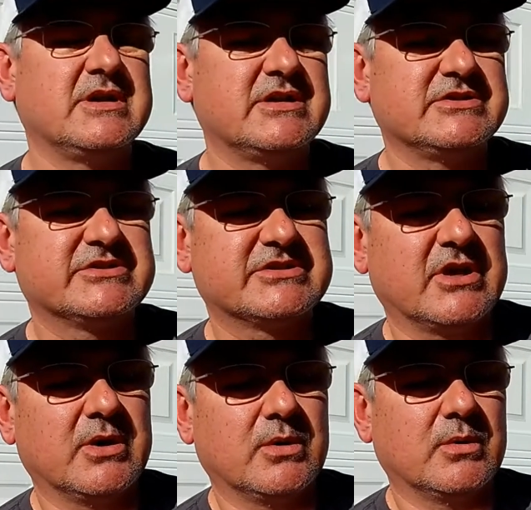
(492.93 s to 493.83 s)

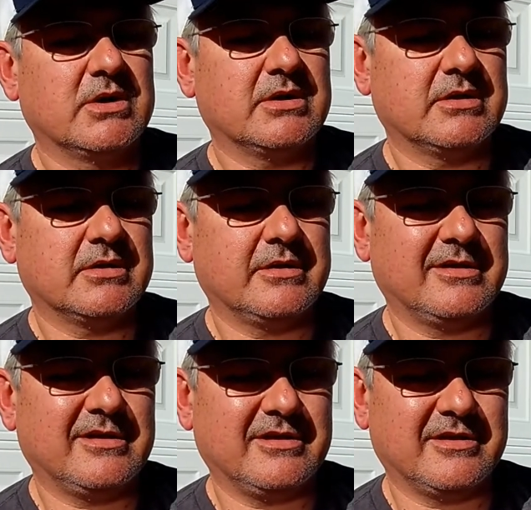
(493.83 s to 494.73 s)
So
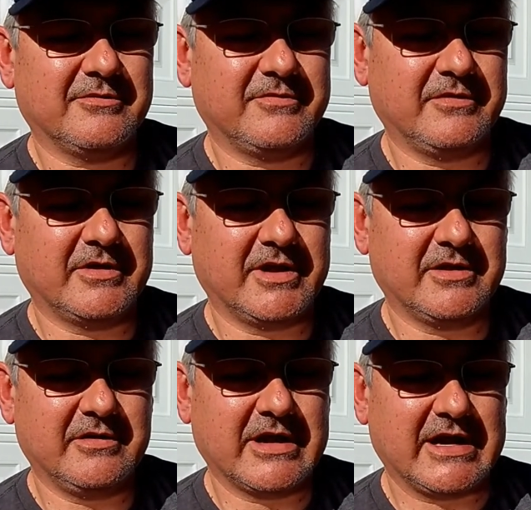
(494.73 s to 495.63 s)
if any of
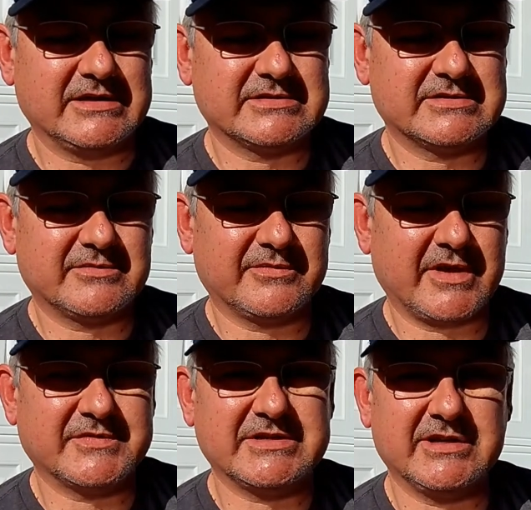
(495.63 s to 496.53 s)
you guys
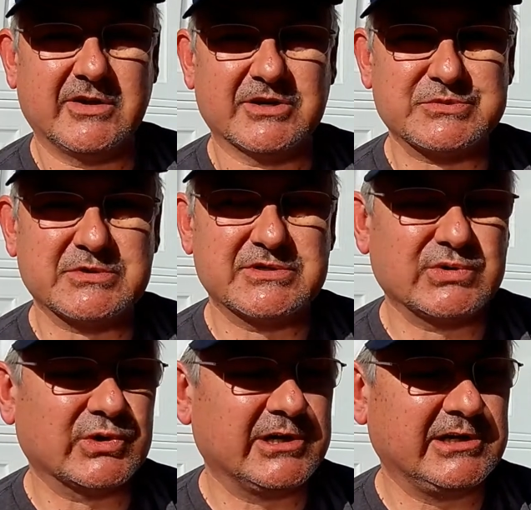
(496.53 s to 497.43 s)
have seen Christmas
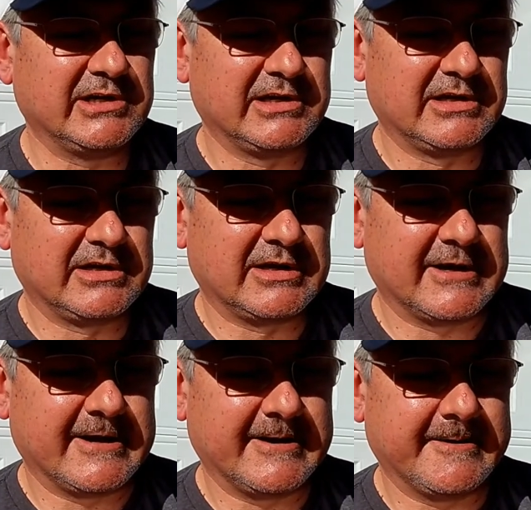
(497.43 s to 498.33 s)
Story,
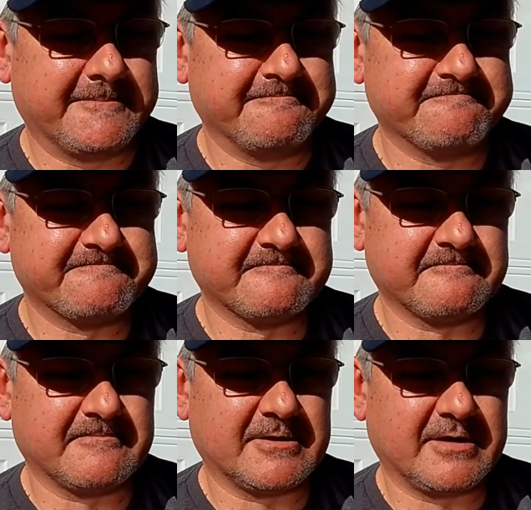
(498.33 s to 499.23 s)

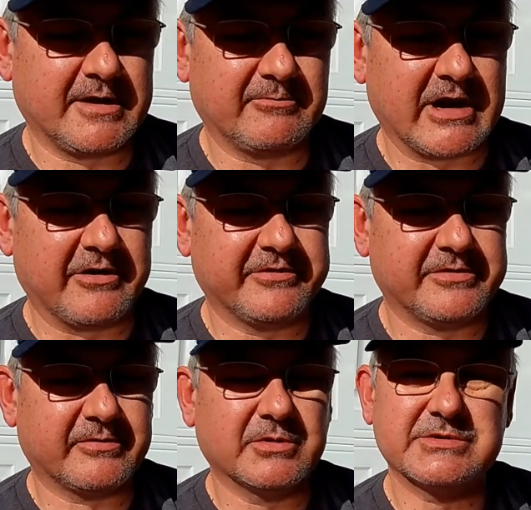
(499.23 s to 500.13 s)
and Ralphie
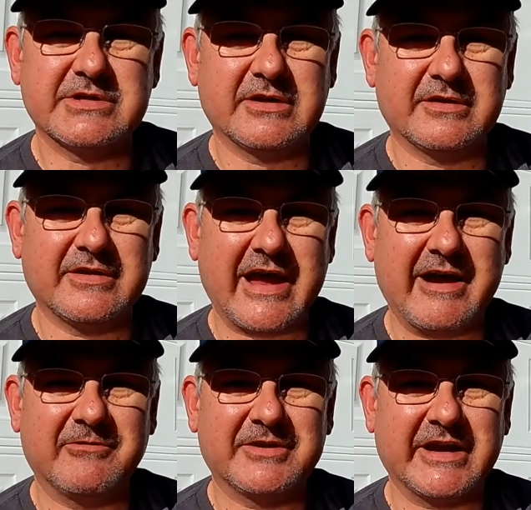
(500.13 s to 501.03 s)
throws the
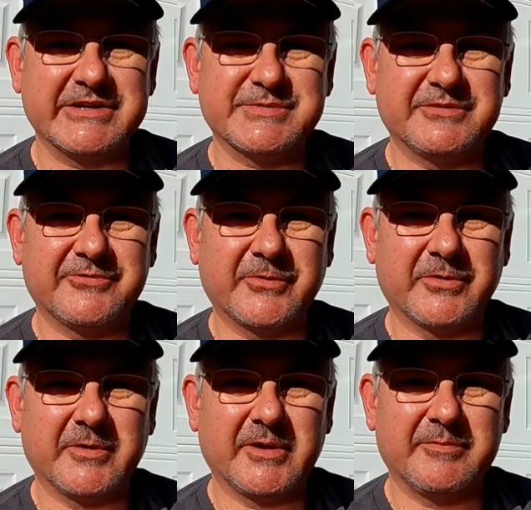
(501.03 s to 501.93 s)
advertisement for
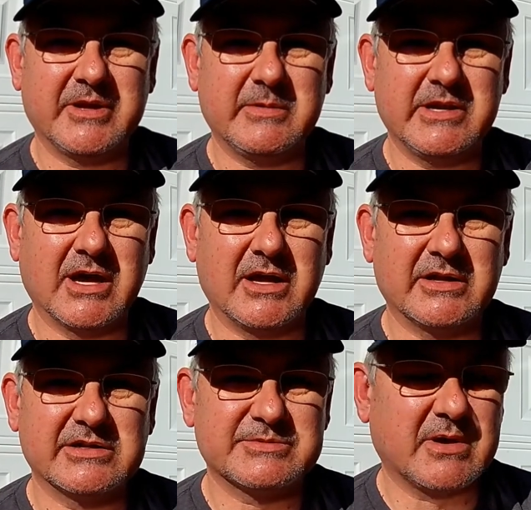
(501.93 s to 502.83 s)
the BB gun in
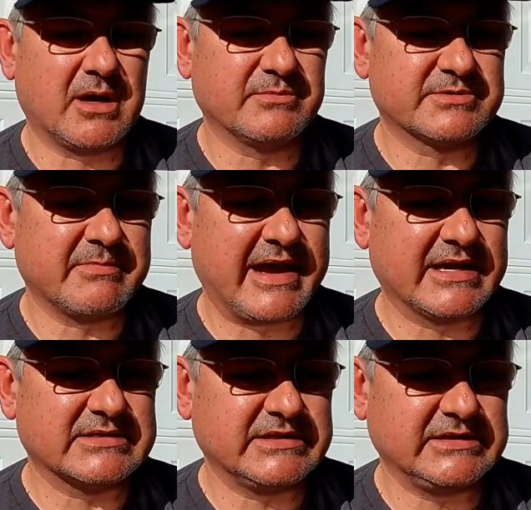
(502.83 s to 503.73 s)
his mom's
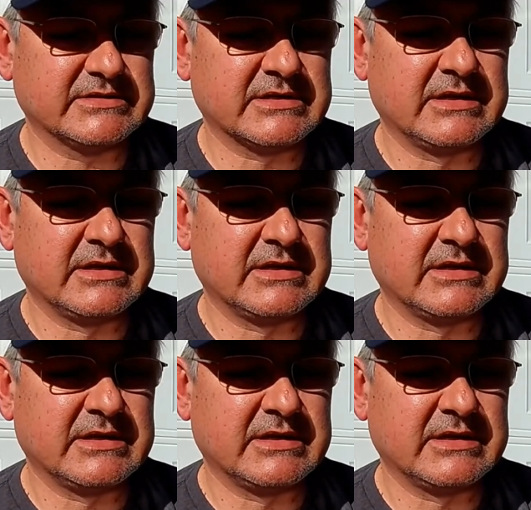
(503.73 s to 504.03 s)
magazines,